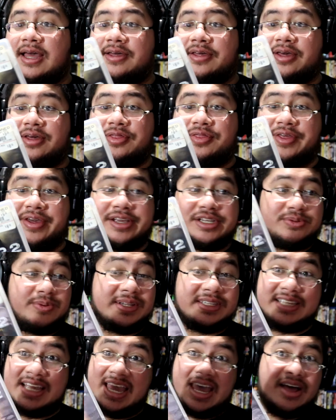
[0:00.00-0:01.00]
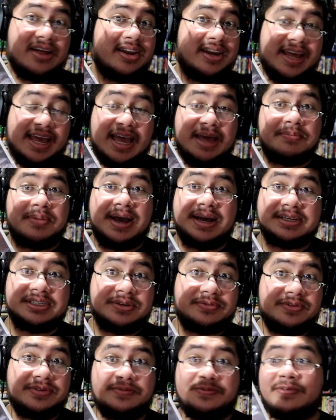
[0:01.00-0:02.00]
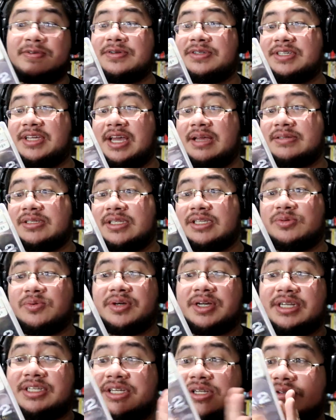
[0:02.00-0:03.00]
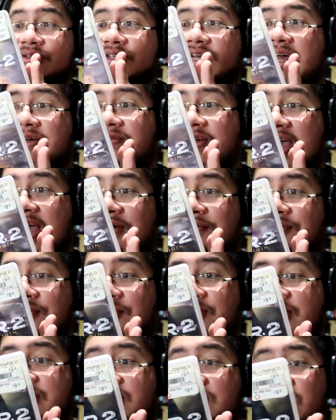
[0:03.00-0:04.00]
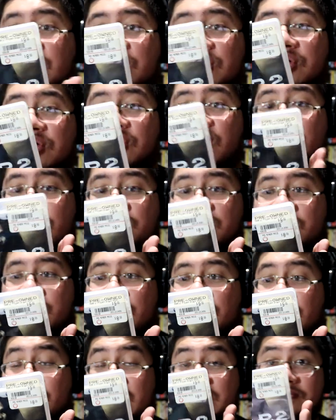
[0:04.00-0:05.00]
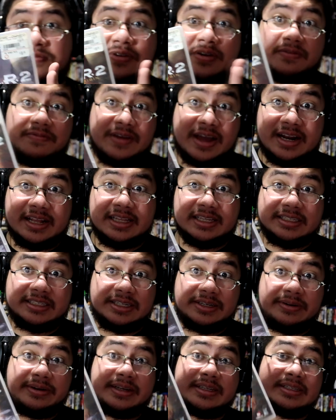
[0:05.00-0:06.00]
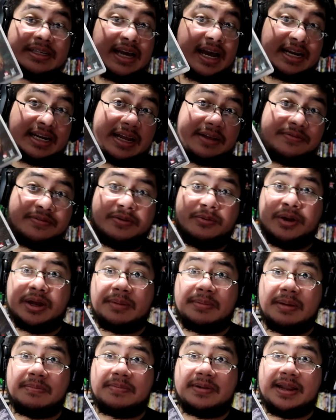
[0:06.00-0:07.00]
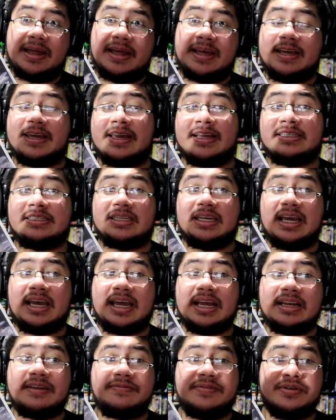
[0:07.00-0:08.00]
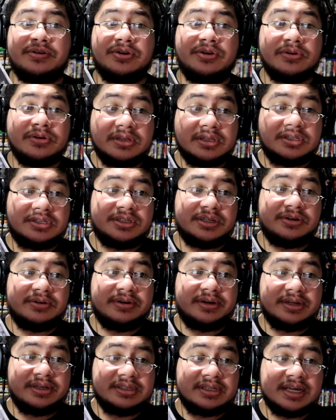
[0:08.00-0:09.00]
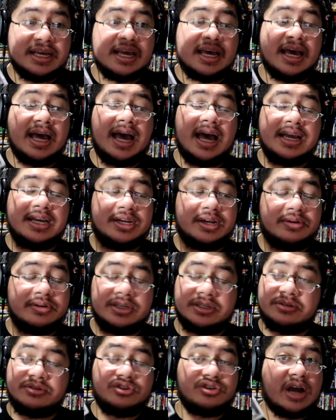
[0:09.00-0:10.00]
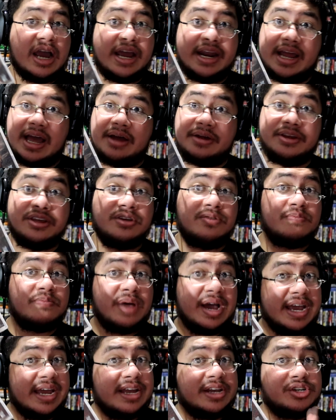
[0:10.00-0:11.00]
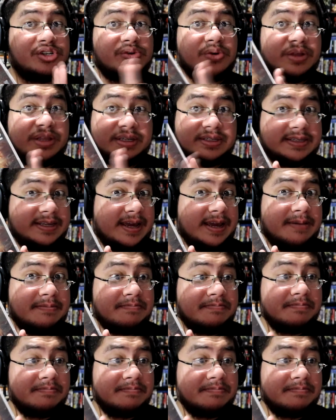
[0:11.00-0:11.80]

Uh, things went to hell in a handbasket with the first game, so this one continues off after it. Overall, if you're a fan of the series, I definitely recommend playing it, and if you're new to the series, you know, just try it out. You might enjoy this game.